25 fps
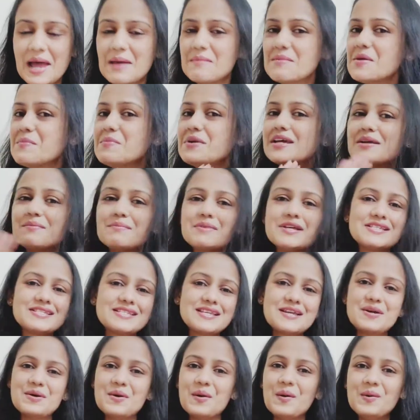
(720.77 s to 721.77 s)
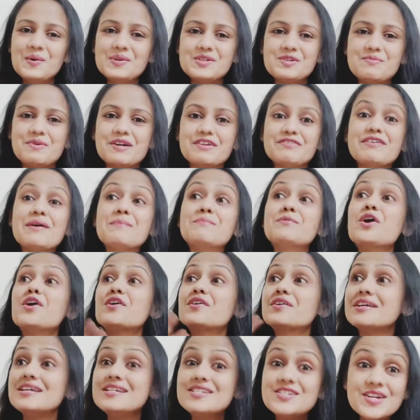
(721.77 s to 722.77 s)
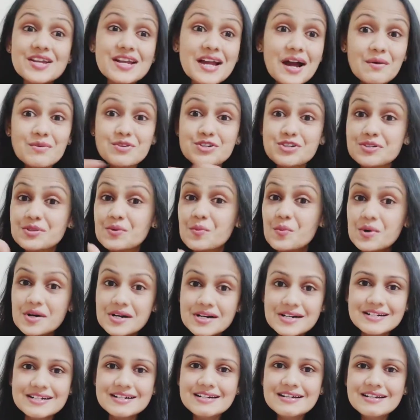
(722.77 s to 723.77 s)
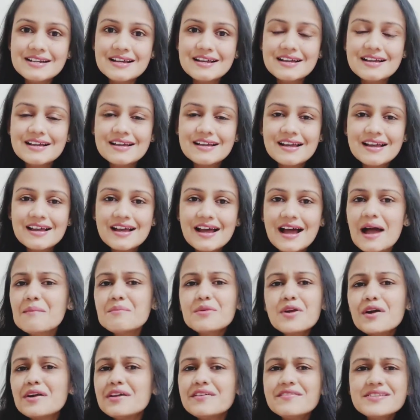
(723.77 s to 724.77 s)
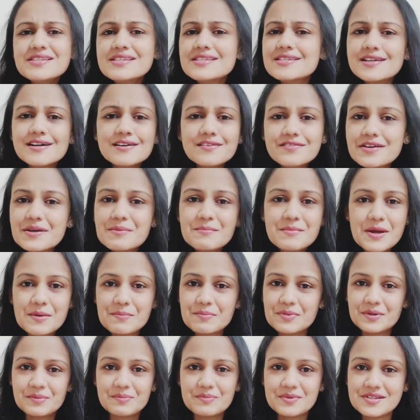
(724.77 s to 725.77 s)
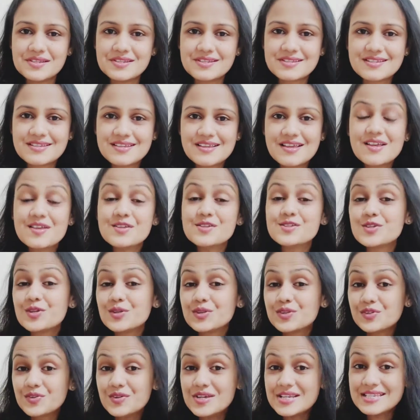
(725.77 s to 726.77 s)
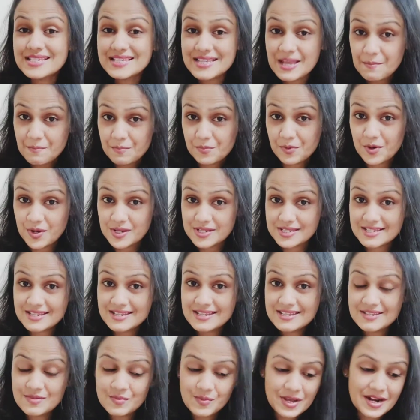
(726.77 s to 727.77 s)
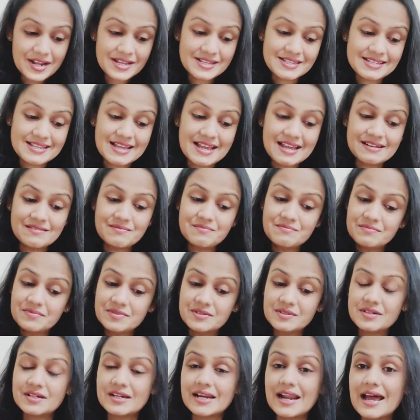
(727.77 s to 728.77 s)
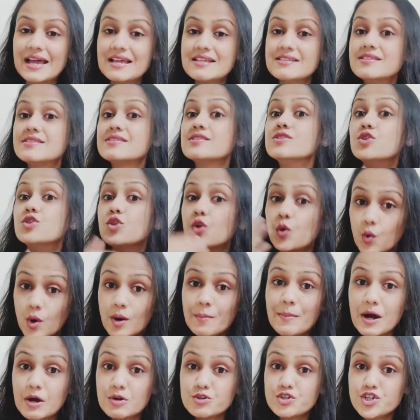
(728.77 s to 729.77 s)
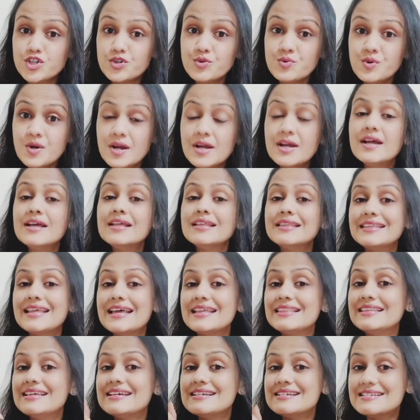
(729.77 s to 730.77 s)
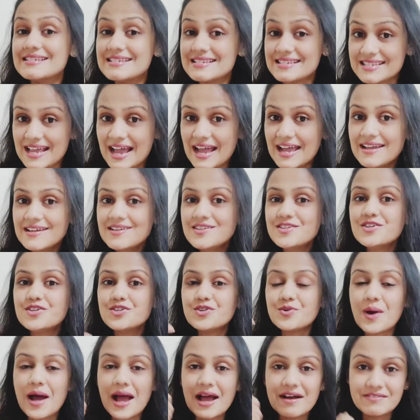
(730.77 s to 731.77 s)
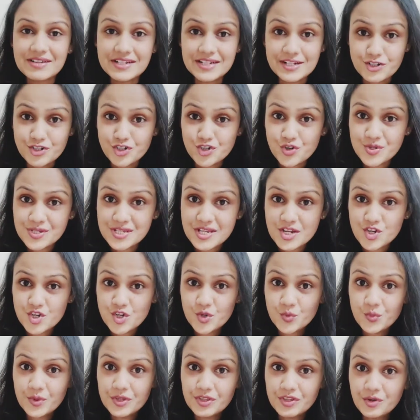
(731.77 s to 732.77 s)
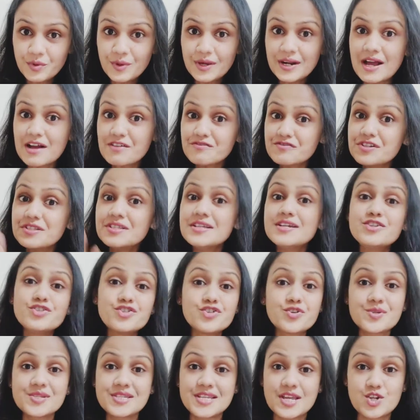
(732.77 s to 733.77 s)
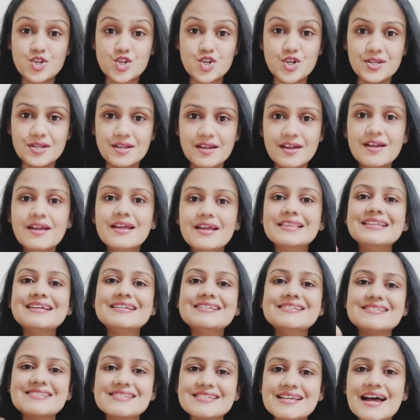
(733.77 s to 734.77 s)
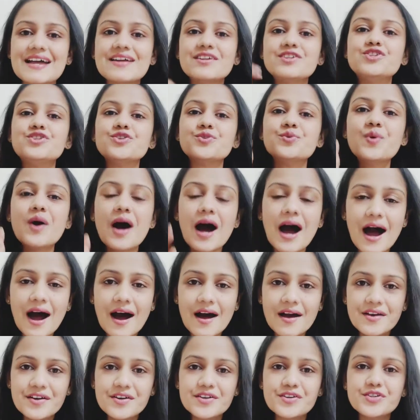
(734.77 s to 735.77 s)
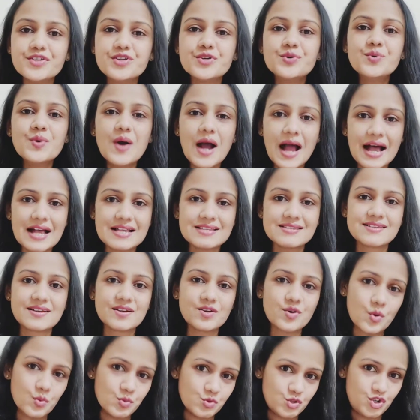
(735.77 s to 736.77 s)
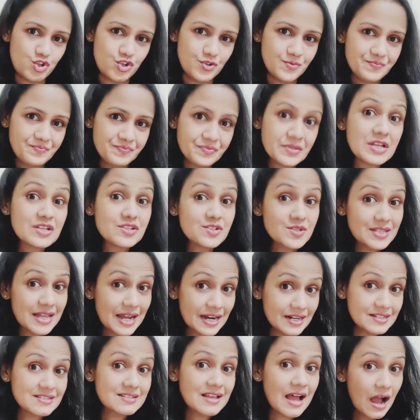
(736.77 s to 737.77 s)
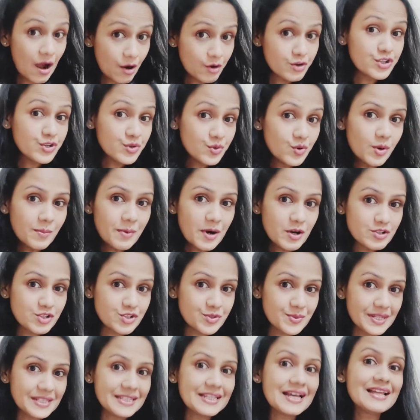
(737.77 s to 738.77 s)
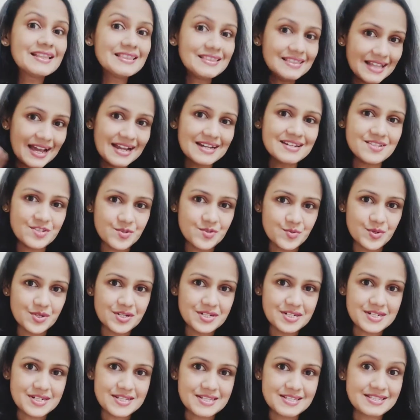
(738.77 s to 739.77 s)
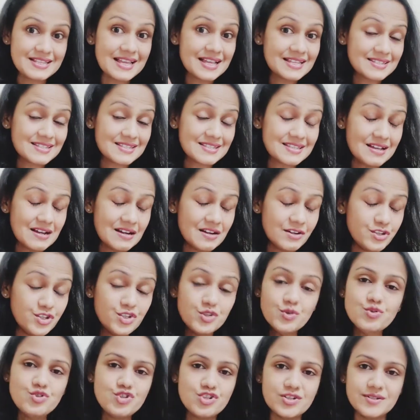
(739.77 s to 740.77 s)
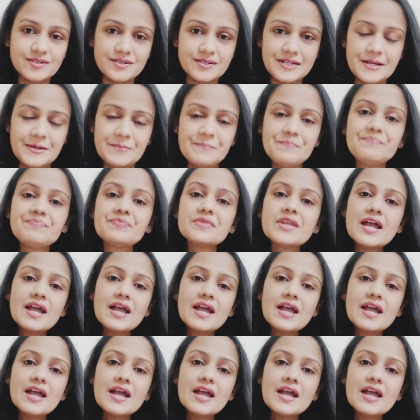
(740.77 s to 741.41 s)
I may be an amazing coach, but if I'm not reaching out to the world, I'm not even serving my purpose. So 3-step process where I said clients know about you, then they decide to have an intro session with you, and after the intro session, they decide to hire you as a coach. So that's how do you go about doing that? That is what it is. That's a huge learning.